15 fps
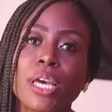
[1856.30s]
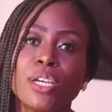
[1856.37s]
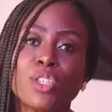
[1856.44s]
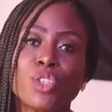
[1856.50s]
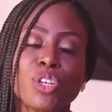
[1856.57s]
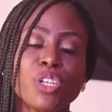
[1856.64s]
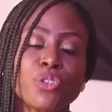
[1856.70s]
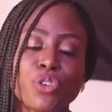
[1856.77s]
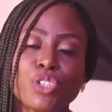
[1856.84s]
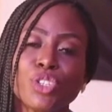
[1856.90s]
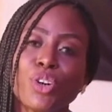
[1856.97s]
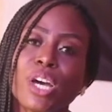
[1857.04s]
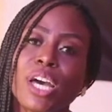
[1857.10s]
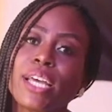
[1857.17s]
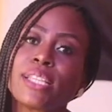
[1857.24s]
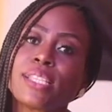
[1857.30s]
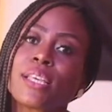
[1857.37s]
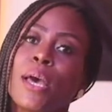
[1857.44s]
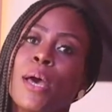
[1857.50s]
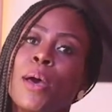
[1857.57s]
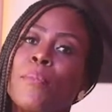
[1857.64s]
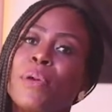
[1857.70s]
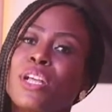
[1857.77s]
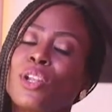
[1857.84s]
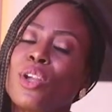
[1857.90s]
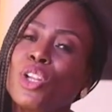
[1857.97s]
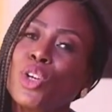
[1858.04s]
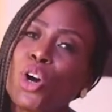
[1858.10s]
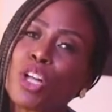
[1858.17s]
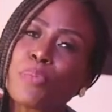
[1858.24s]
Stretch forth your hands. May the
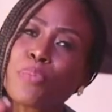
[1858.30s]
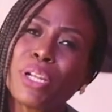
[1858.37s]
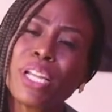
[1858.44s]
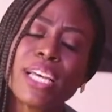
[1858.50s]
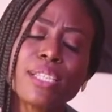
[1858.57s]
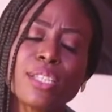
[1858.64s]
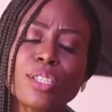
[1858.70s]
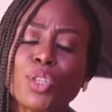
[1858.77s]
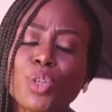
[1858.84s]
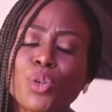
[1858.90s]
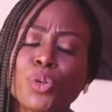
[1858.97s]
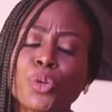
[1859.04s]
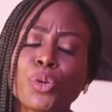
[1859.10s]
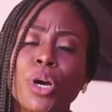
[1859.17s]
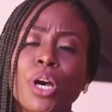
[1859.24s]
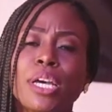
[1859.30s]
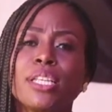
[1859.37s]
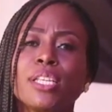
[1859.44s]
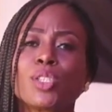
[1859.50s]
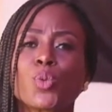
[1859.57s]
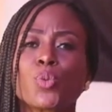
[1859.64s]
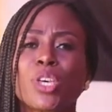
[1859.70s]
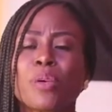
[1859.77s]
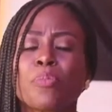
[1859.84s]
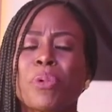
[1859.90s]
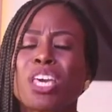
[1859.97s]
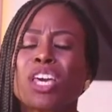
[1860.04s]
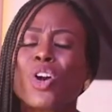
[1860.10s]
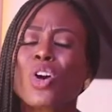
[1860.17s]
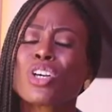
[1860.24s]
Lord God bless you this week. May
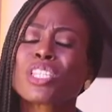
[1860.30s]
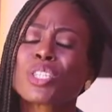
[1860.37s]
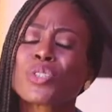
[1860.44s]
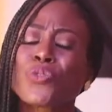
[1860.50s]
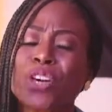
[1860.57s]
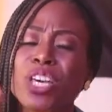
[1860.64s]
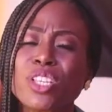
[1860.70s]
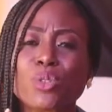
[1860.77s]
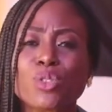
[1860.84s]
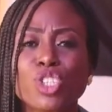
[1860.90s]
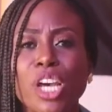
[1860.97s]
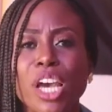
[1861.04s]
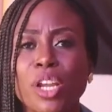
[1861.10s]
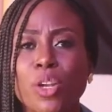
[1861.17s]
He cause His face to shine